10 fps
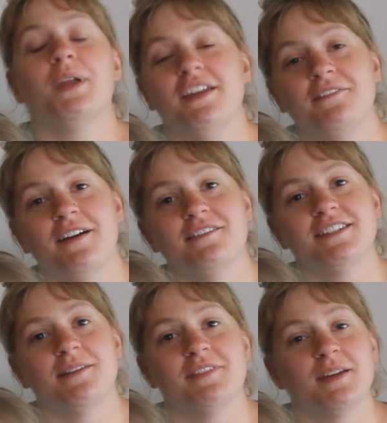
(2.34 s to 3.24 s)
We found
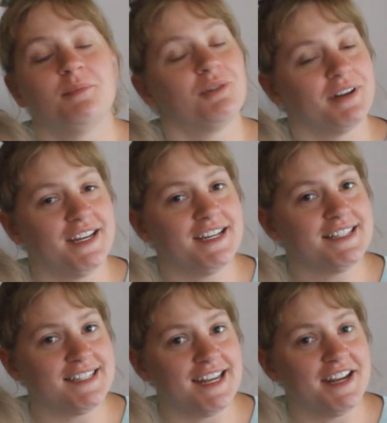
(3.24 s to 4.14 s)
something pretty
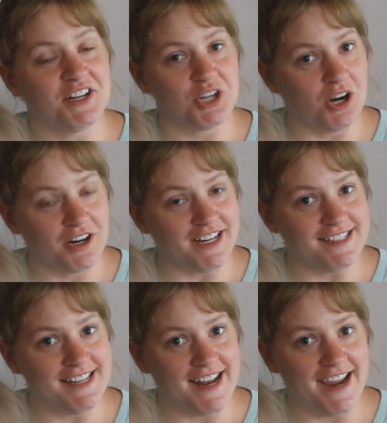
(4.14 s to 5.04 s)
exciting at Target
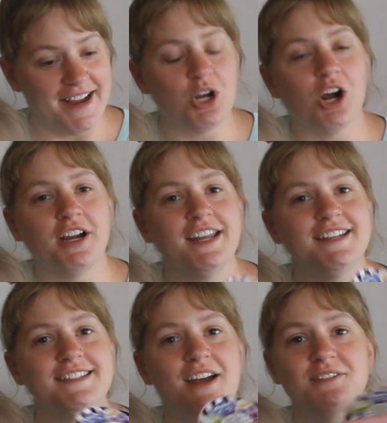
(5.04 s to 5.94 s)
today. Target
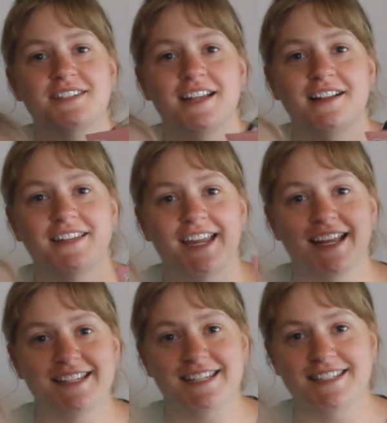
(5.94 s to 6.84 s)
is now
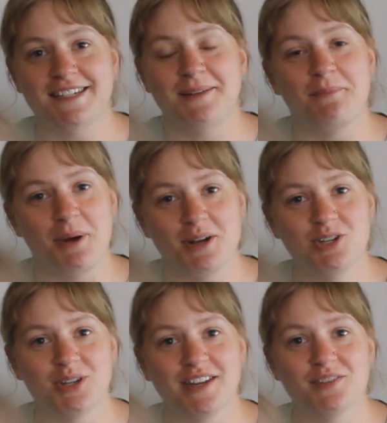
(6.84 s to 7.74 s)
selling Disney
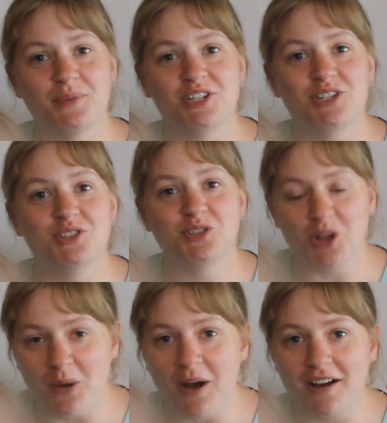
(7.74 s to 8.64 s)
Munchlings, which is
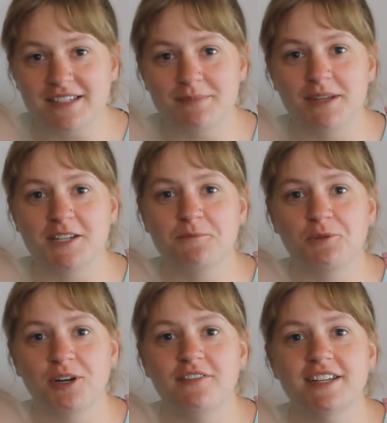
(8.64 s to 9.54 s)
so awesome because
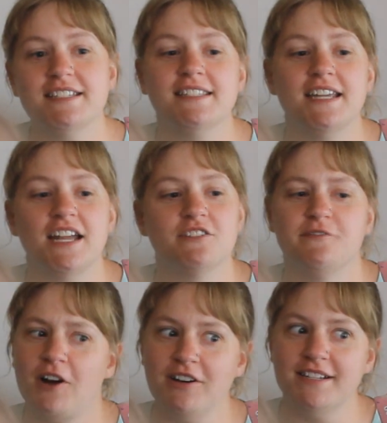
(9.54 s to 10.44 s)
previously, as
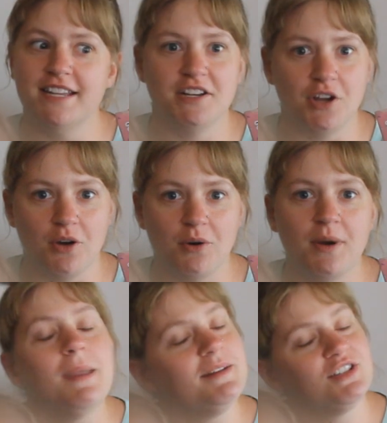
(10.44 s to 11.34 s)
far as I know,
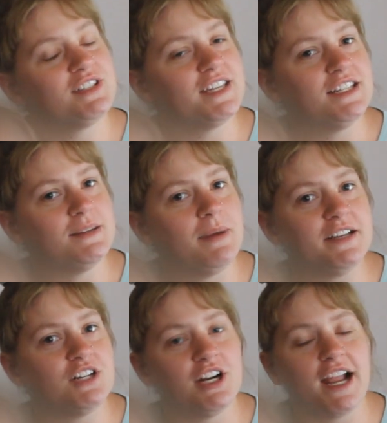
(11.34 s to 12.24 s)
maybe it's just late to my
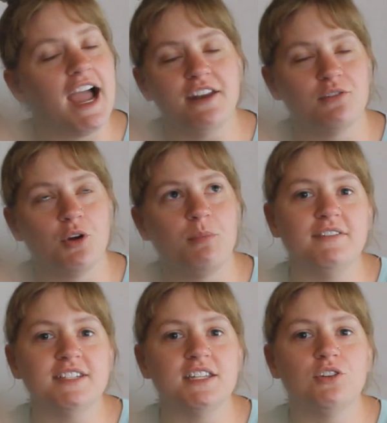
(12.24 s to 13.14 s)
Target, I don't know.
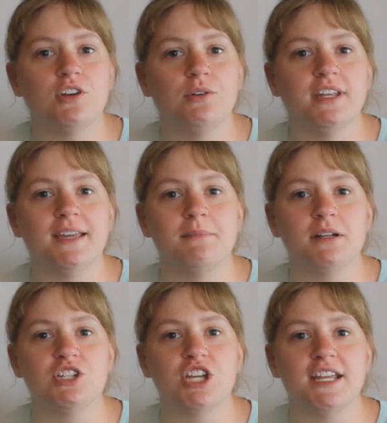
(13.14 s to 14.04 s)
Previously, you could only get
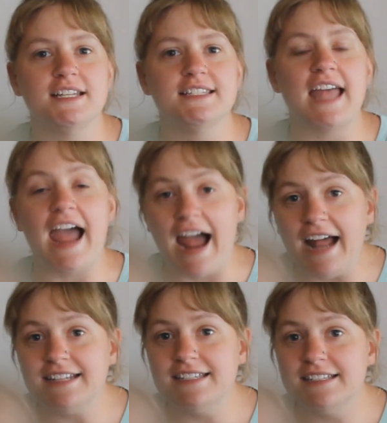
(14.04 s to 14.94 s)
Munchlings
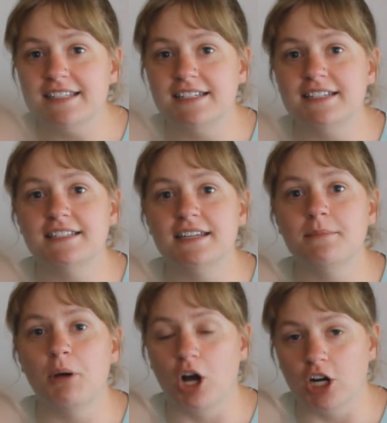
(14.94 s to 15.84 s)
at the
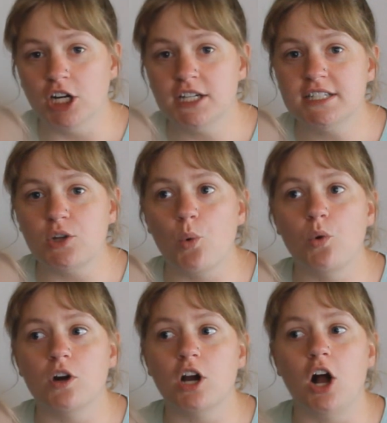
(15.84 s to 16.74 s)
Disney parks
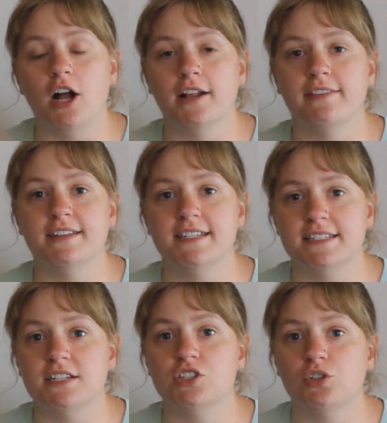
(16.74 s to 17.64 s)
or on the
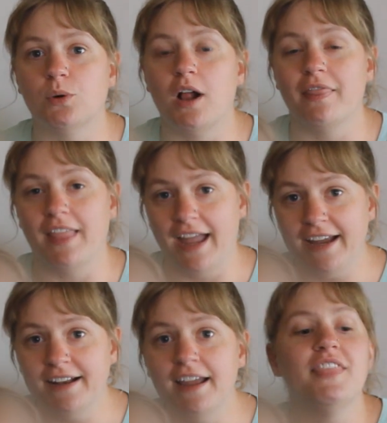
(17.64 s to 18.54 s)
Disney store
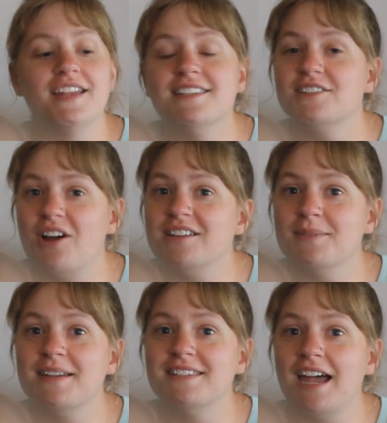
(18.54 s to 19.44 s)
online. This is
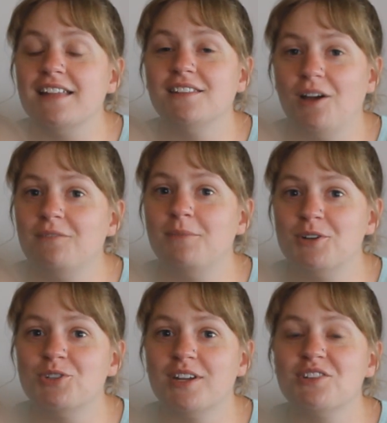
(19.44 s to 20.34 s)
awesome because I love
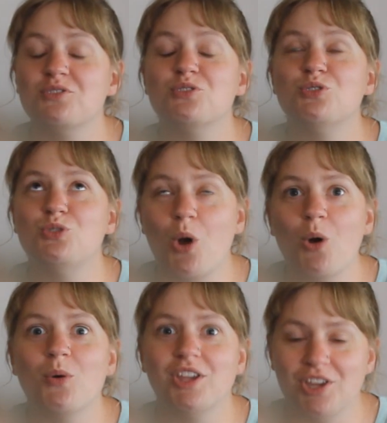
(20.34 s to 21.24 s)
Munchlings. They're
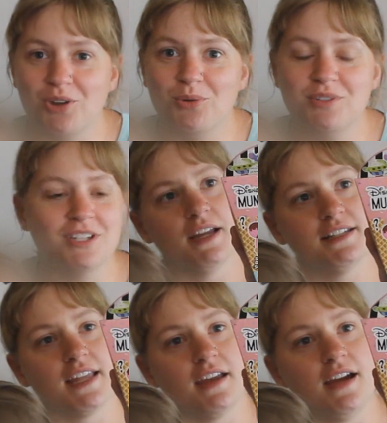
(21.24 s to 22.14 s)
so cute.
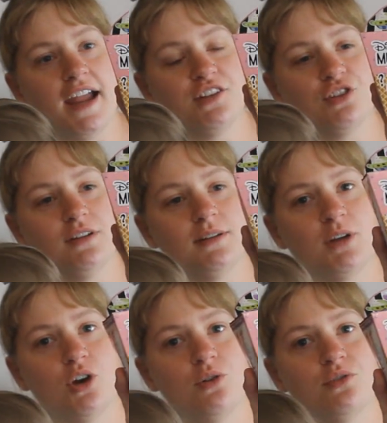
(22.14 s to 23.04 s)
It's like an ice
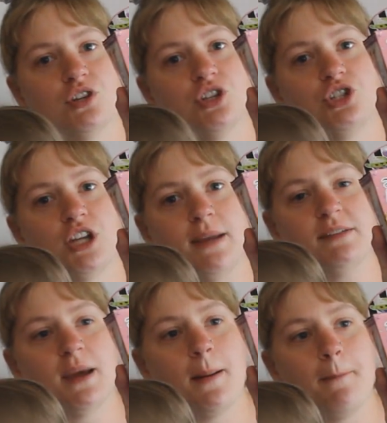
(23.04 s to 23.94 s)
cream cone
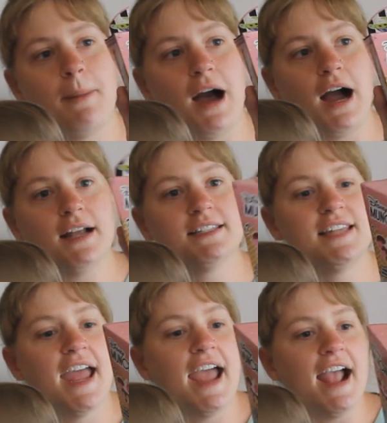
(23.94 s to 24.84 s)
shaped box
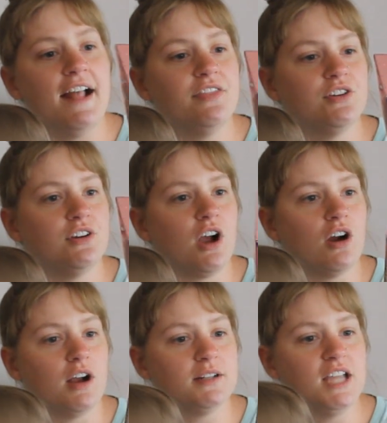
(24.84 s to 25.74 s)
and there
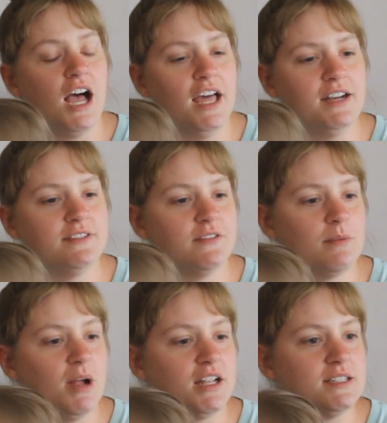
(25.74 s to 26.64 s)
are a ton of
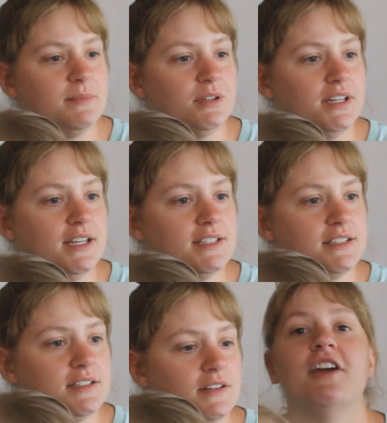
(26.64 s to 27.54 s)
different
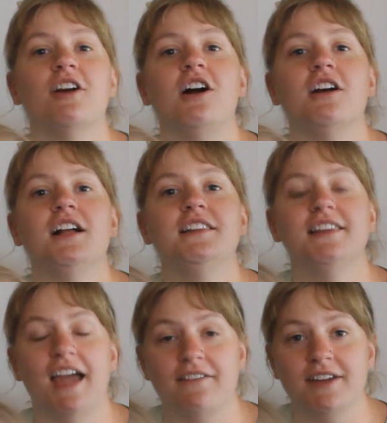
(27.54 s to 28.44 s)
possibilities. There are
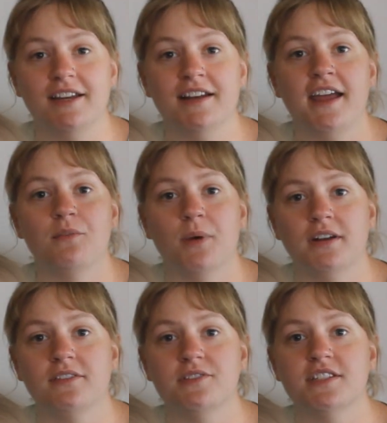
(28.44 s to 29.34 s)
11 and one
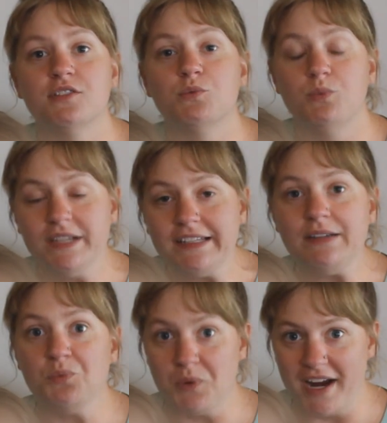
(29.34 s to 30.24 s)
of those is
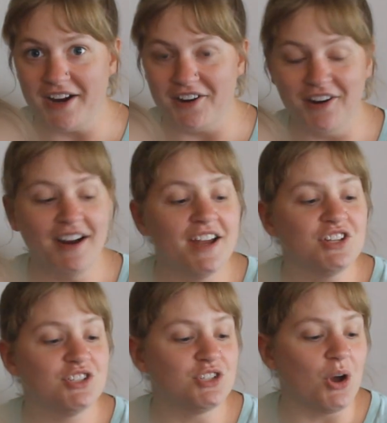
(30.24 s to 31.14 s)
really rare
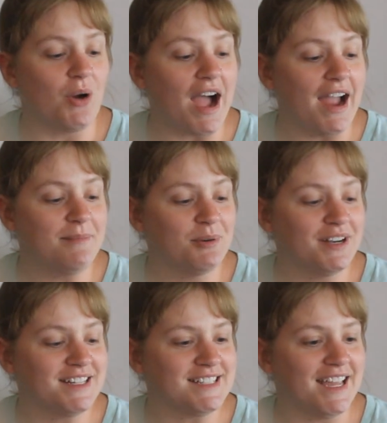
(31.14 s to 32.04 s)
so look, I'm
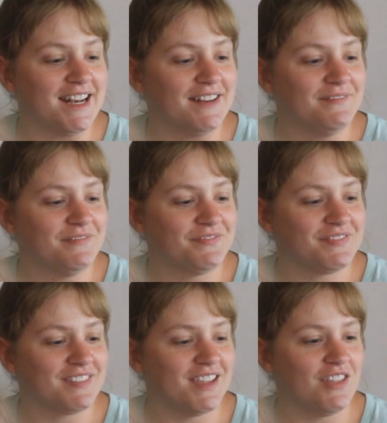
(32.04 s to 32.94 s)
pretty excited.
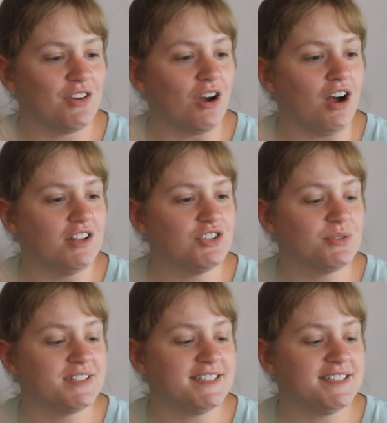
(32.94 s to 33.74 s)
They're also